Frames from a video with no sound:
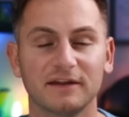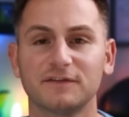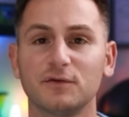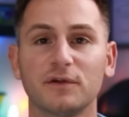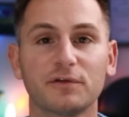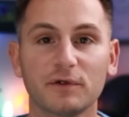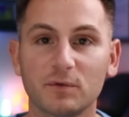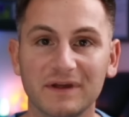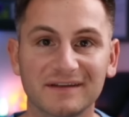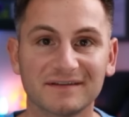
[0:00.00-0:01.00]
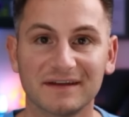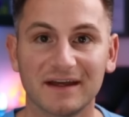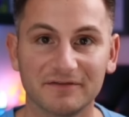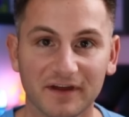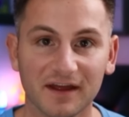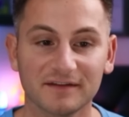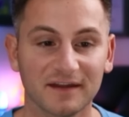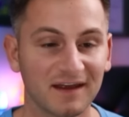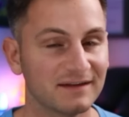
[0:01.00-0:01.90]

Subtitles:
it 2 to 3 weeks in advance,